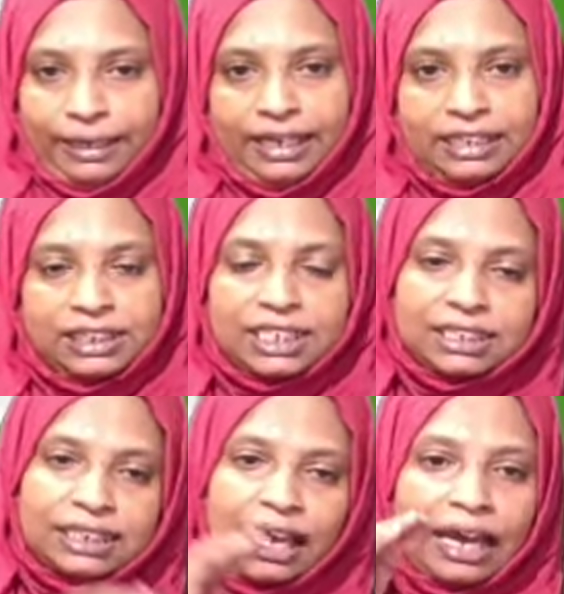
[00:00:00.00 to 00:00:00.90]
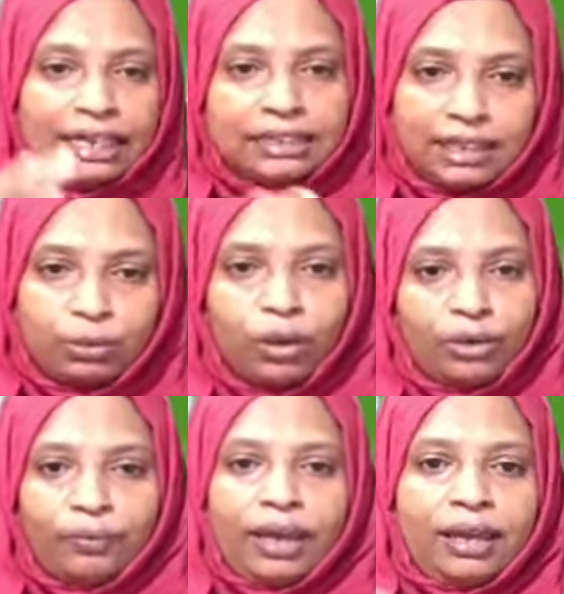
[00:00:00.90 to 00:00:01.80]
Britishers, either in
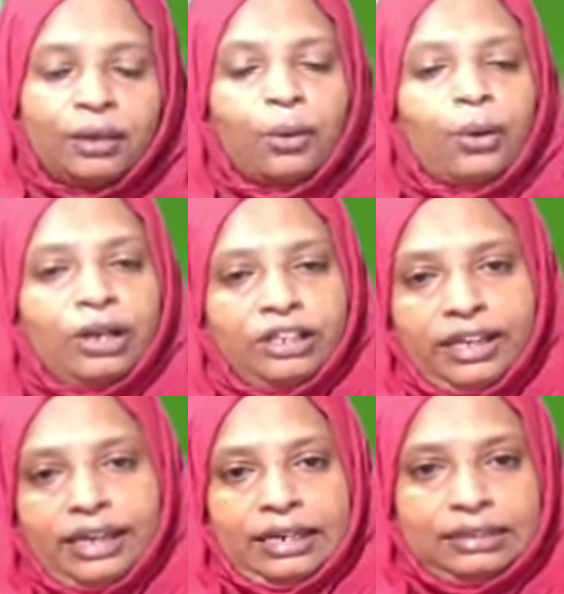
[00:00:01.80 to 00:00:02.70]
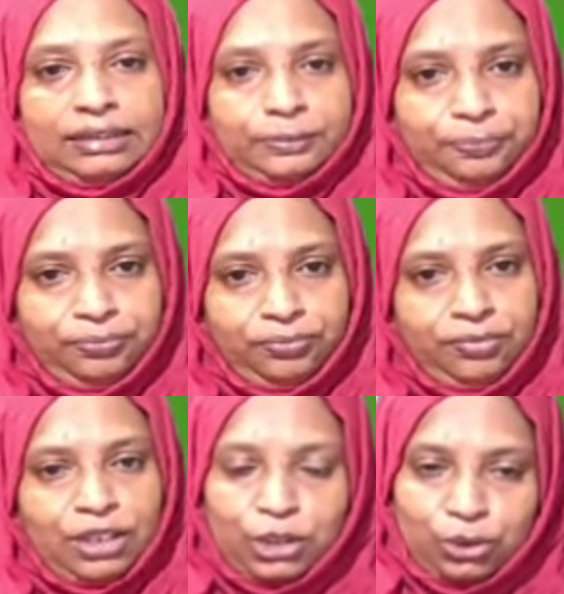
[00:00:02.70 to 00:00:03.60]
one way or in the another.
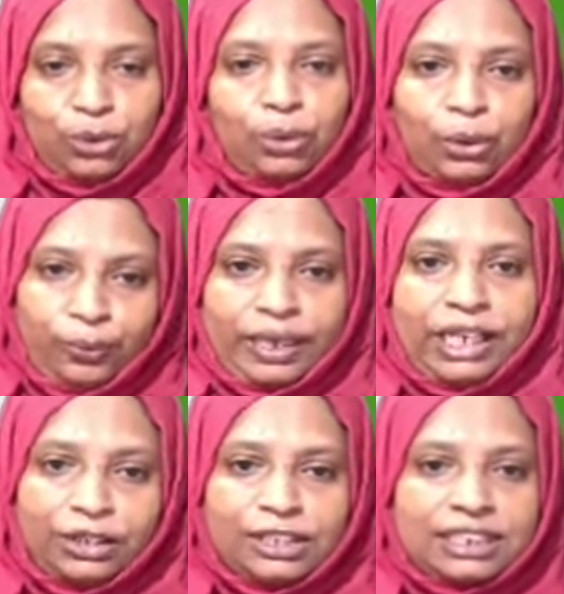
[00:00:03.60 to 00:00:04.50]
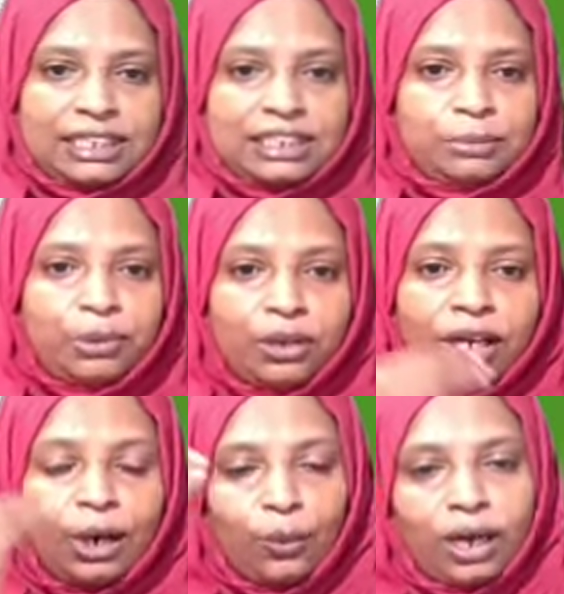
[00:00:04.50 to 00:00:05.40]
So we need to discuss about
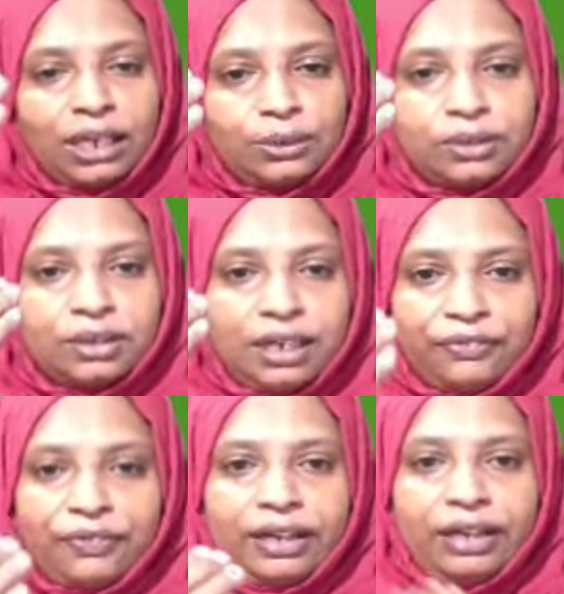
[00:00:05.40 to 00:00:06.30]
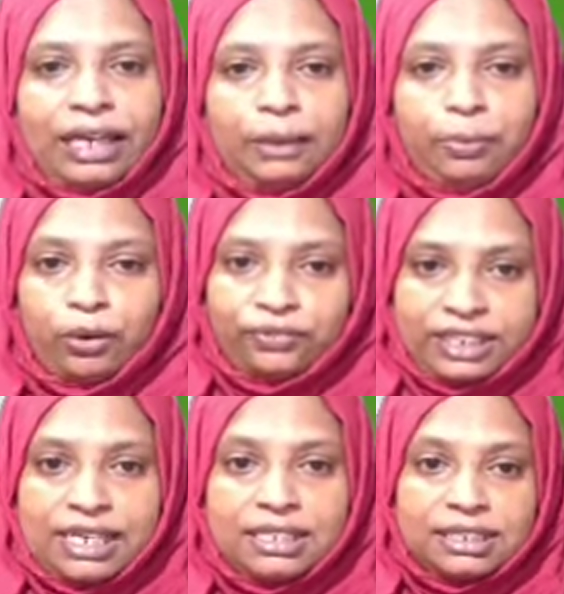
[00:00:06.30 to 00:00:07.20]
what are different type of
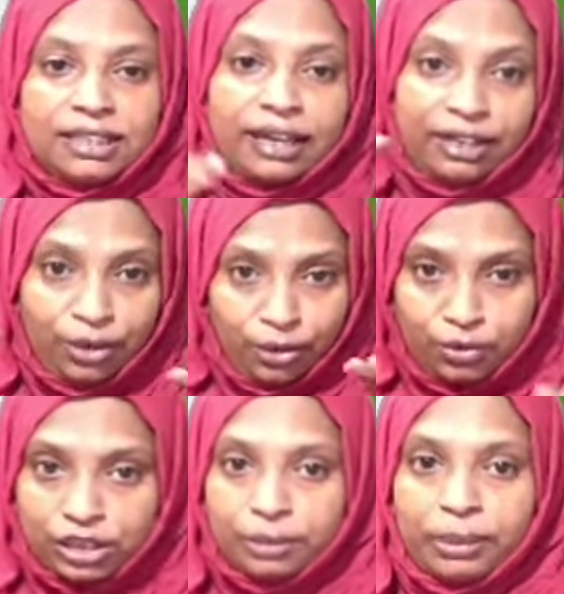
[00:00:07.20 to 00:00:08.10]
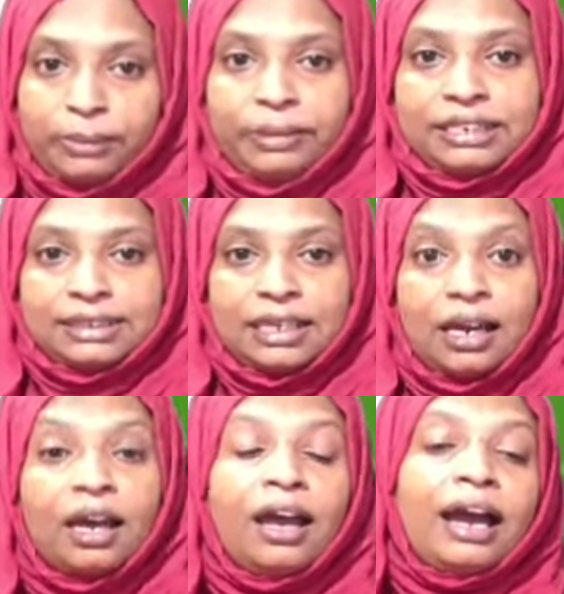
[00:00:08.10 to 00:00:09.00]
changes that introduced by
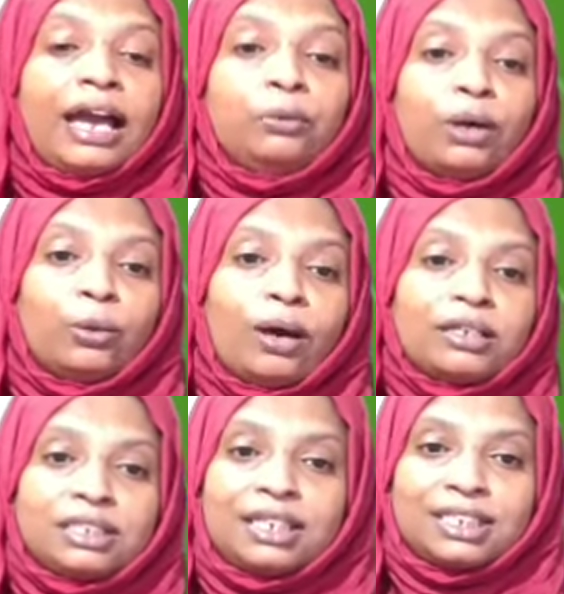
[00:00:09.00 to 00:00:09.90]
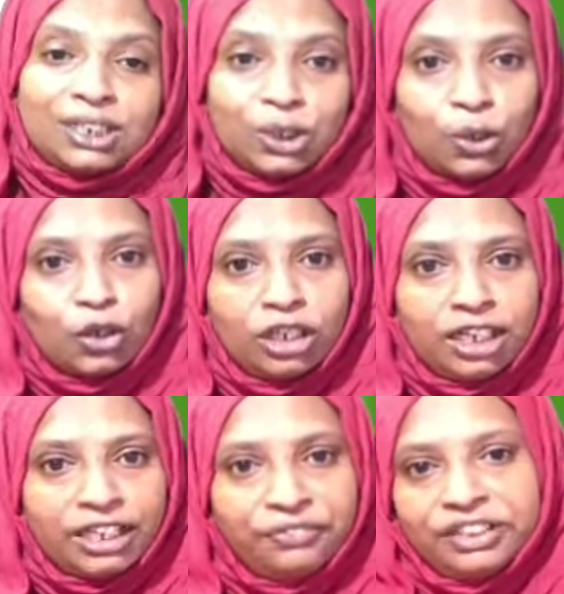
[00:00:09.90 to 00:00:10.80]
Birsa and what was his
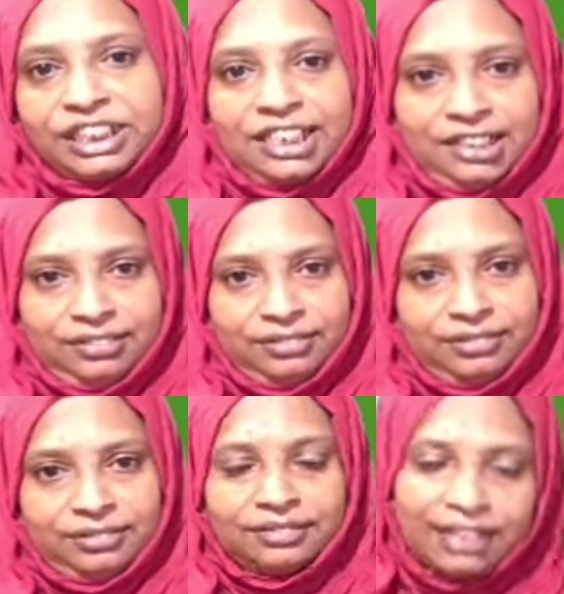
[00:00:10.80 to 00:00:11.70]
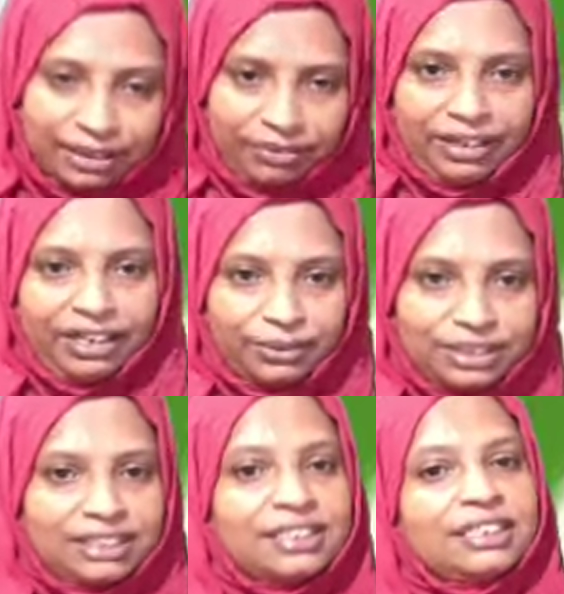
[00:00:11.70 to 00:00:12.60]
golden vision, that we need to
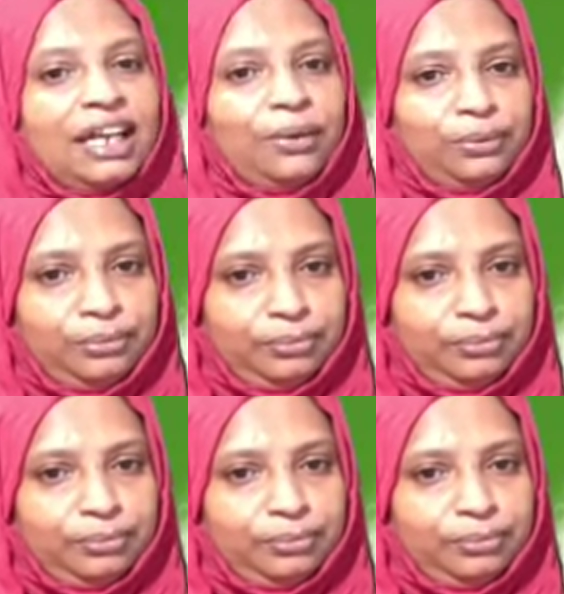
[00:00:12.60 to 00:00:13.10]
discuss now.